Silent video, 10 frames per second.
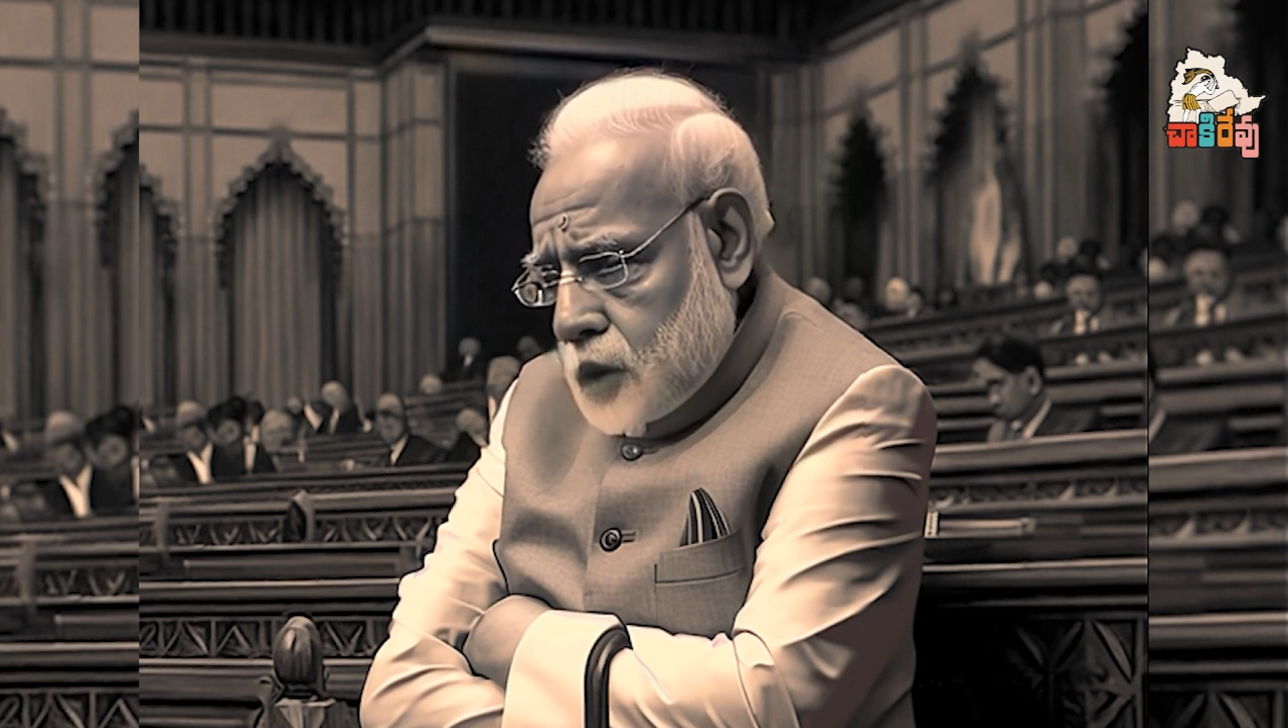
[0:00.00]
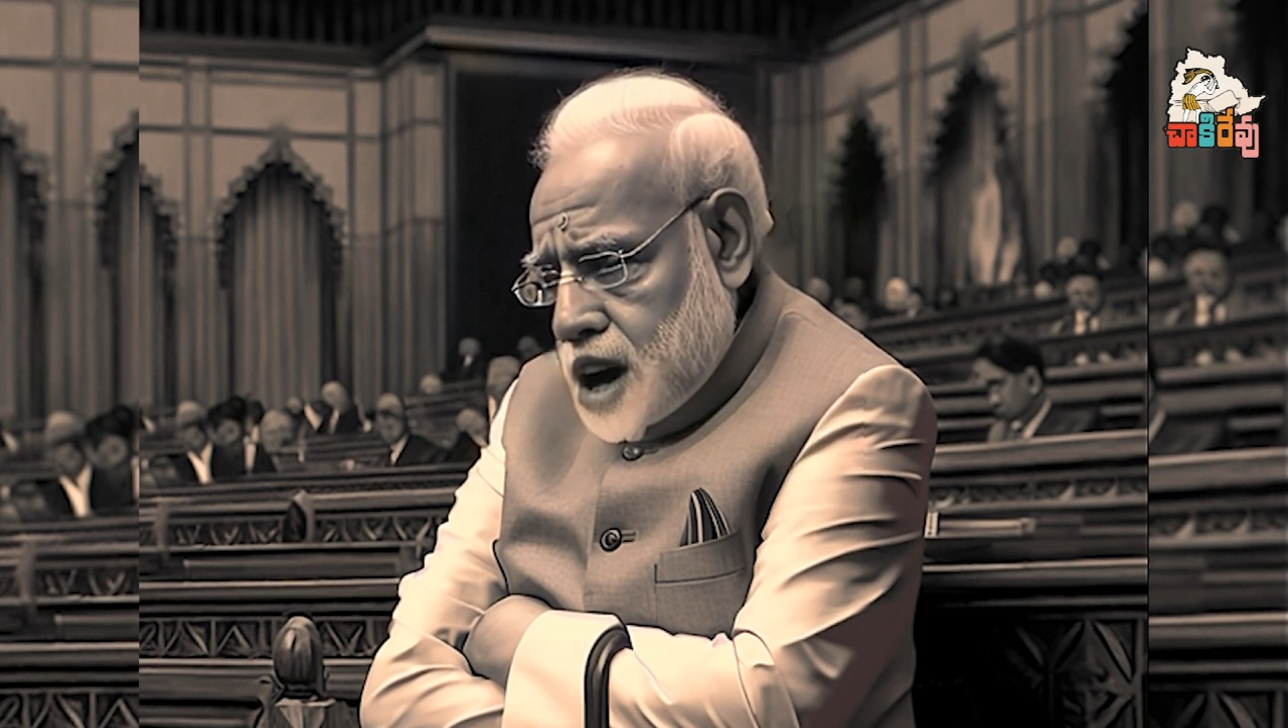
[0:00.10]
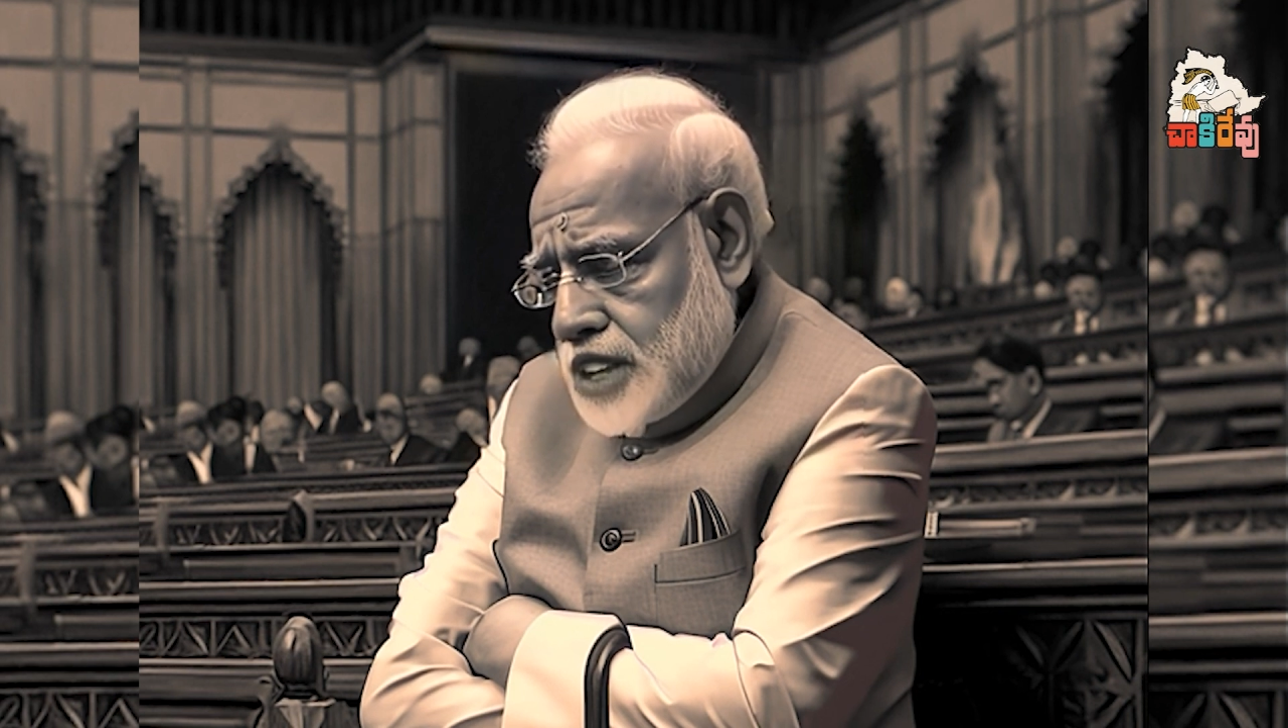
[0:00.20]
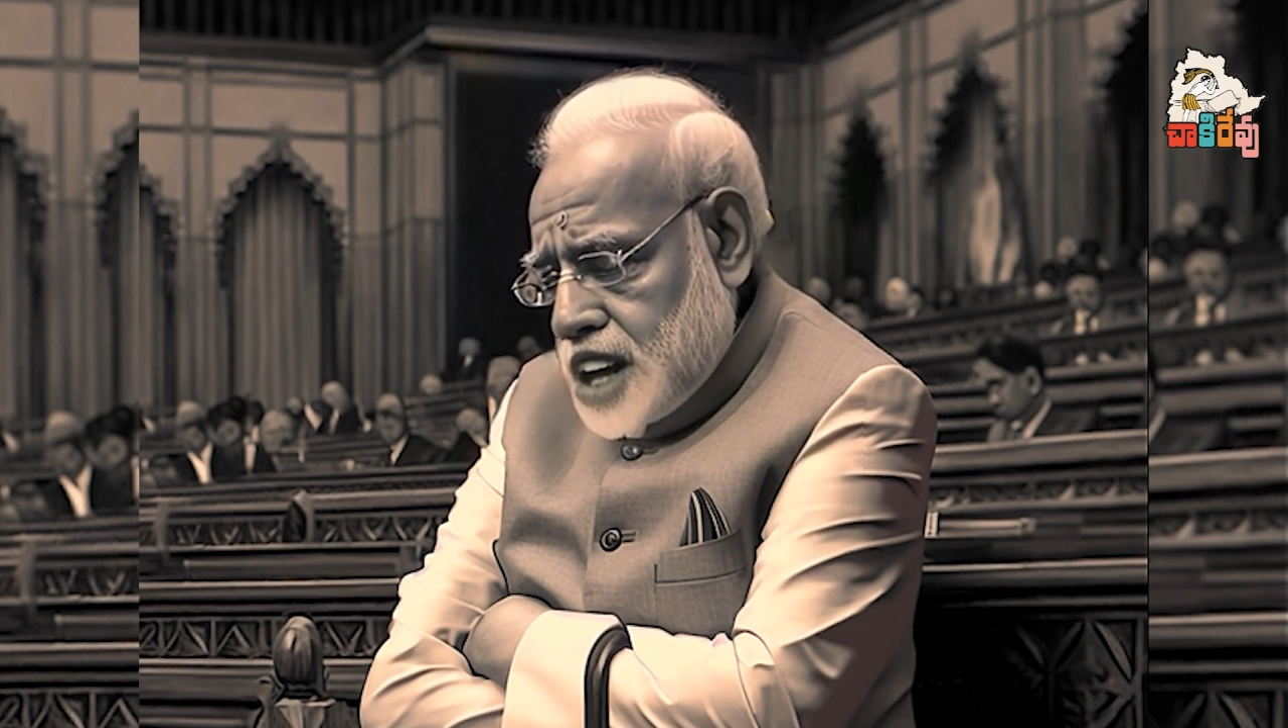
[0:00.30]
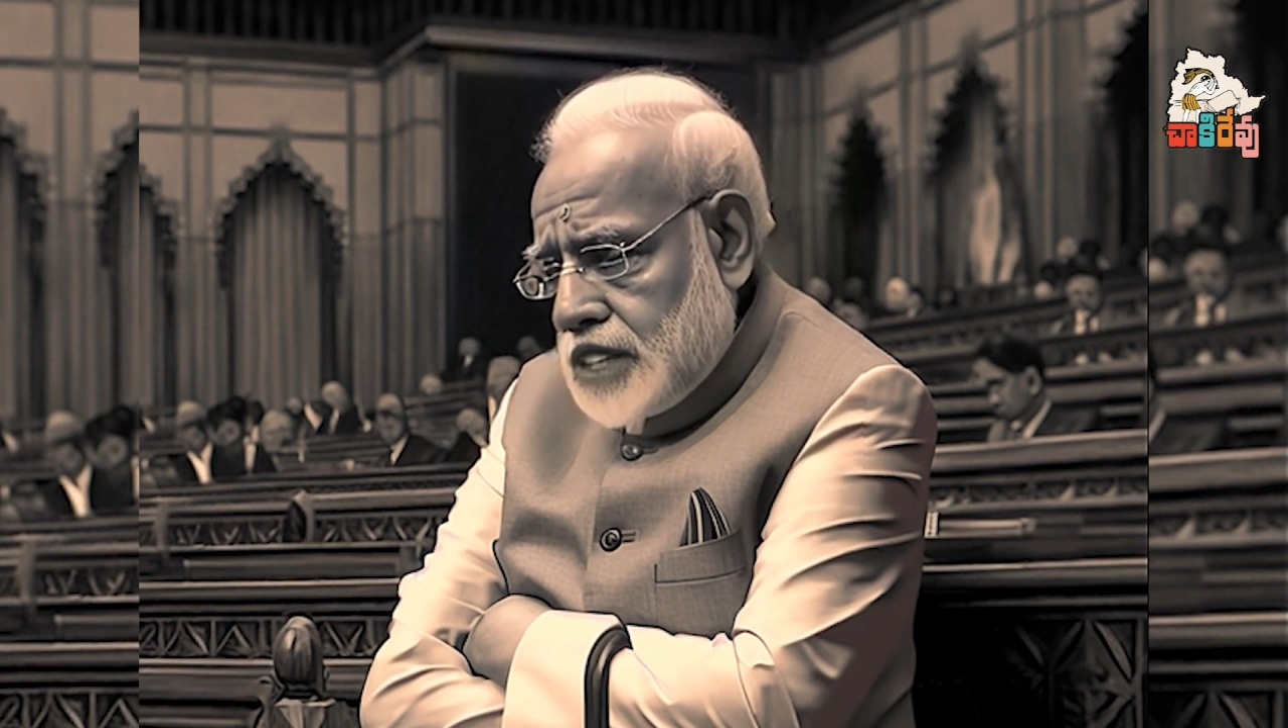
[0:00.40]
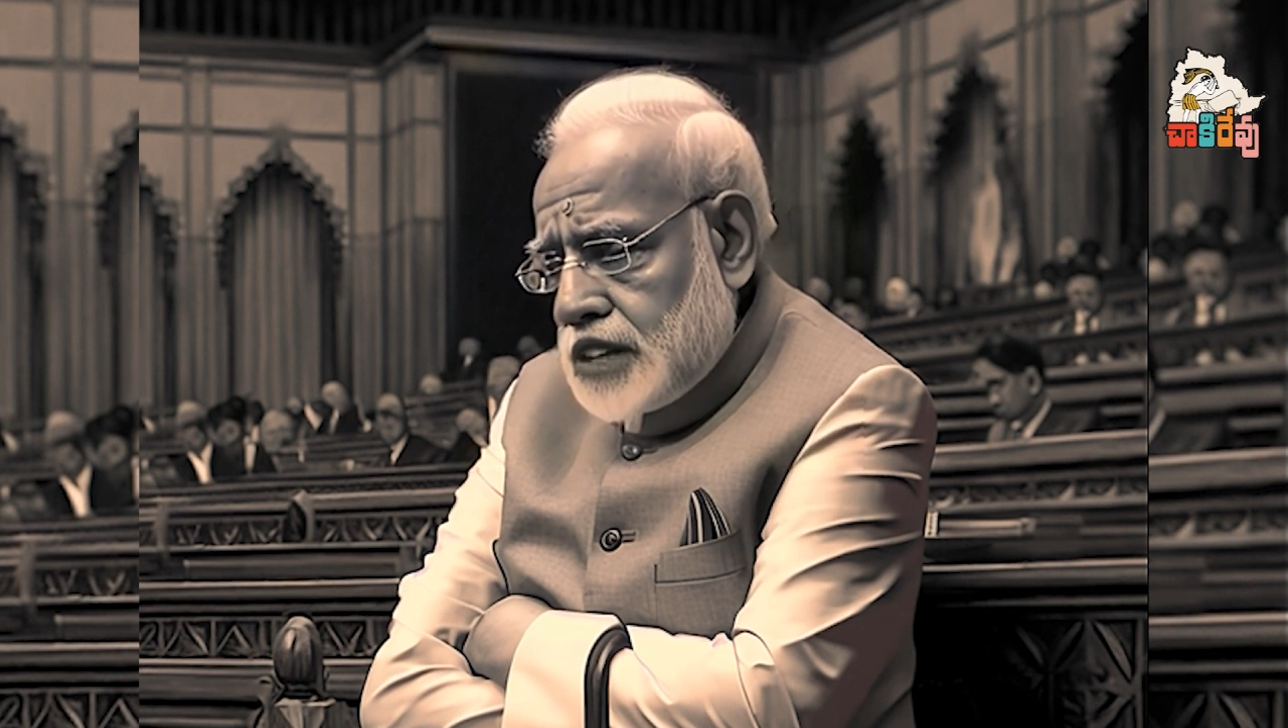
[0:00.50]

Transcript: watching